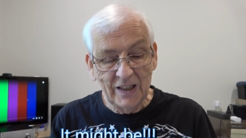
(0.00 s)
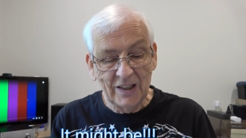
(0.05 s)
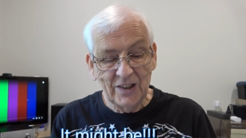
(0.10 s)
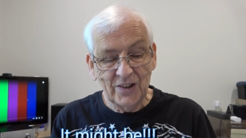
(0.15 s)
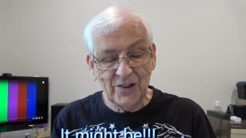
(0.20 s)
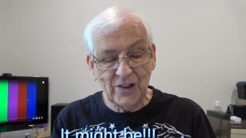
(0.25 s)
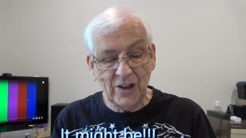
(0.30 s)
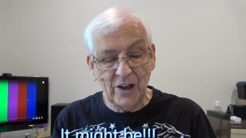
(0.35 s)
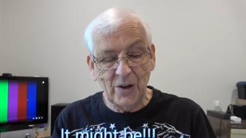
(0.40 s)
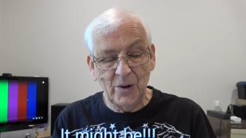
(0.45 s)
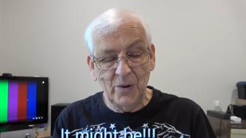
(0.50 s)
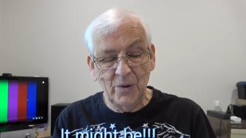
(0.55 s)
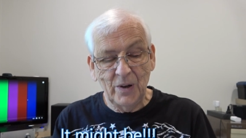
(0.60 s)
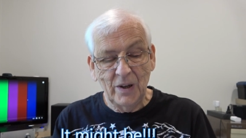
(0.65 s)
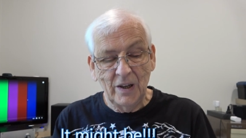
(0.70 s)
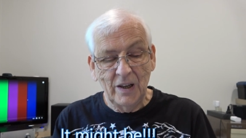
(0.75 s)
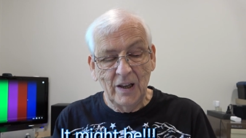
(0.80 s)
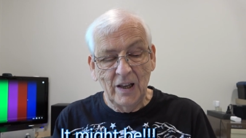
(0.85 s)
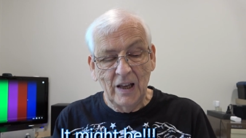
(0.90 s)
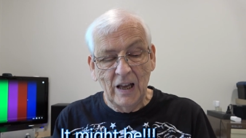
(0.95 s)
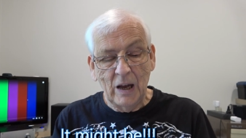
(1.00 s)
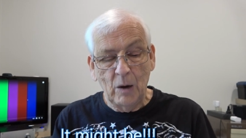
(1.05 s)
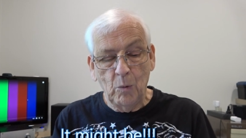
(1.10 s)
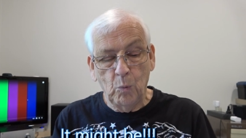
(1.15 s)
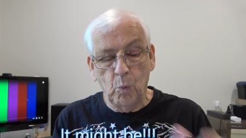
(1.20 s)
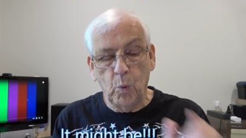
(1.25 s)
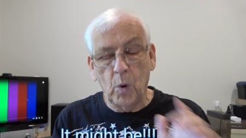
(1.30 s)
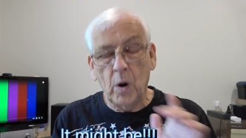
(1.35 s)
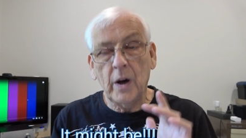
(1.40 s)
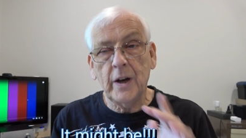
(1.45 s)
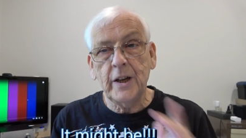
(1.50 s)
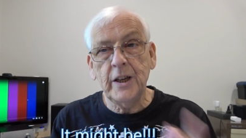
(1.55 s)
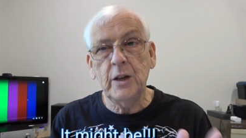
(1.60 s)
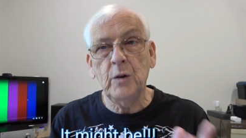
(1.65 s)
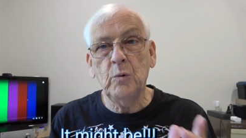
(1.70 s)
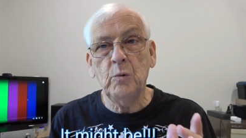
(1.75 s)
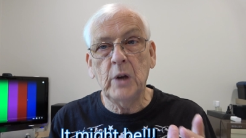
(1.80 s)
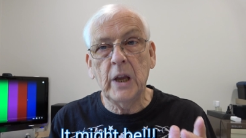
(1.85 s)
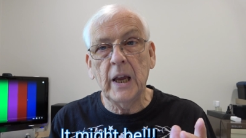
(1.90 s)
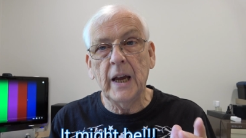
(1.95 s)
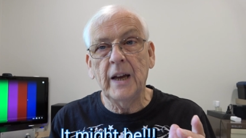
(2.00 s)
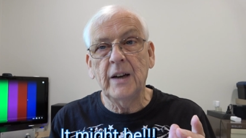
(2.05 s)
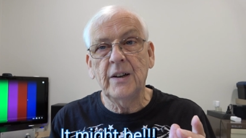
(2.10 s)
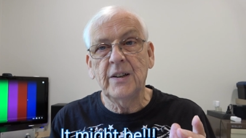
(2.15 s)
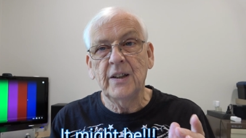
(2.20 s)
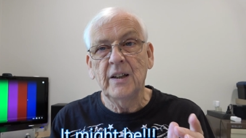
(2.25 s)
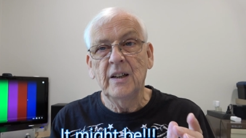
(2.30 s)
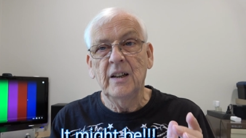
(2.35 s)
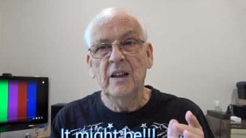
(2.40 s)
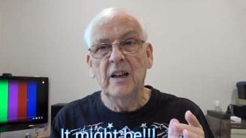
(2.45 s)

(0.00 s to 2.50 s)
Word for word: So why you'd get